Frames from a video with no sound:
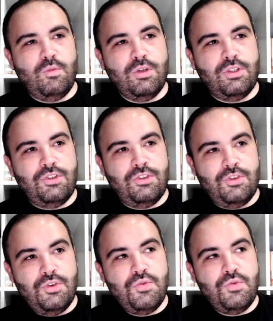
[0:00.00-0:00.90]
what
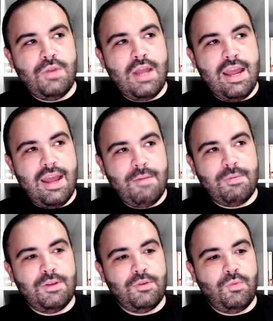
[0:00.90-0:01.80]
soon happened